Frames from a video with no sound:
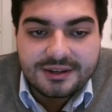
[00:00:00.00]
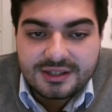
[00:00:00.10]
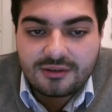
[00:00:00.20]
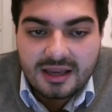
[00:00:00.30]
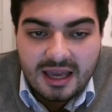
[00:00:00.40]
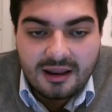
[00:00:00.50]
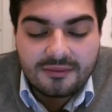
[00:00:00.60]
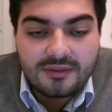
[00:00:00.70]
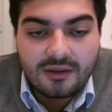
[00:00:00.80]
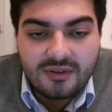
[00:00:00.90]
So
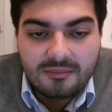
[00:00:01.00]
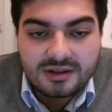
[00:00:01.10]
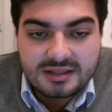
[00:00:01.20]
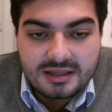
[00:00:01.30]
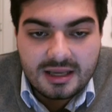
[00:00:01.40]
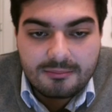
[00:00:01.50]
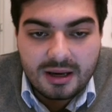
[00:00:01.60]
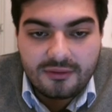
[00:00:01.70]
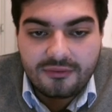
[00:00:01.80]
again, the VimRC by